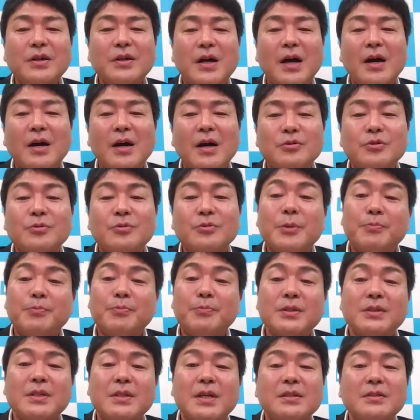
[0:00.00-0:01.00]
To be
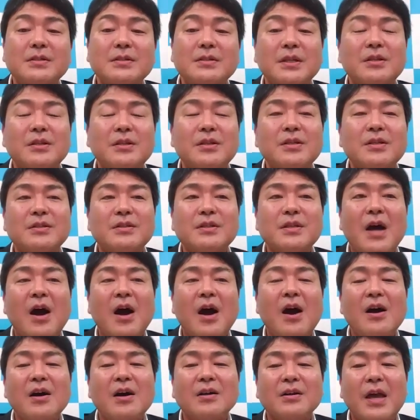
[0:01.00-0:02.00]
precise, it is
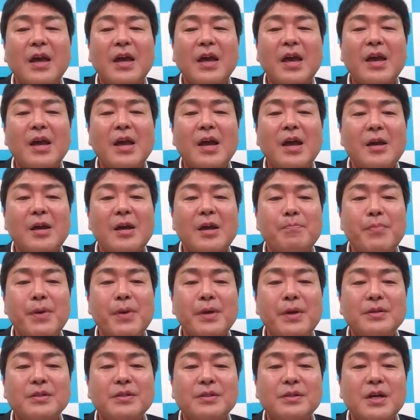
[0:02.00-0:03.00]
an
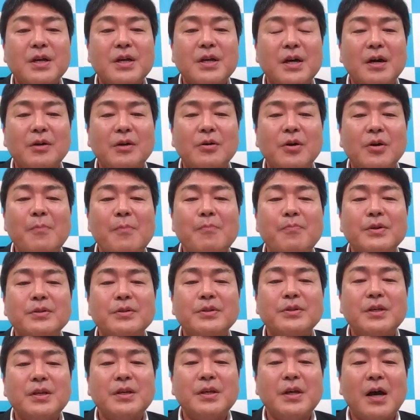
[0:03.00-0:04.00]
AI-based
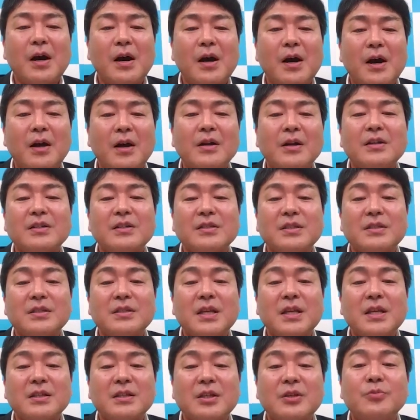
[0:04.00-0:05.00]
company analysis
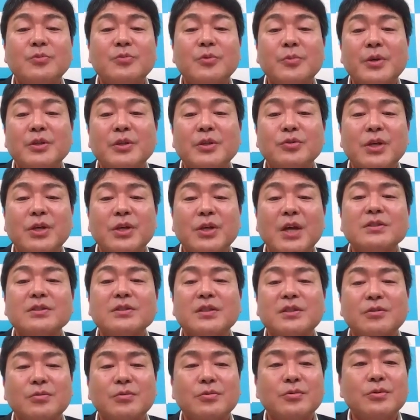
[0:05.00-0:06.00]
and information
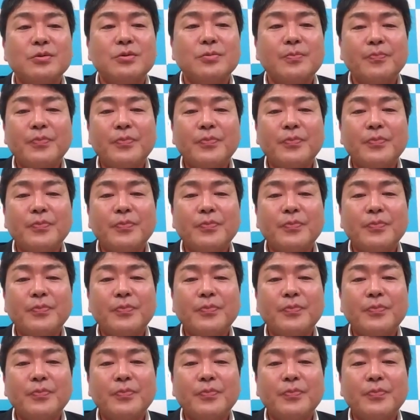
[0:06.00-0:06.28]
gathering tool.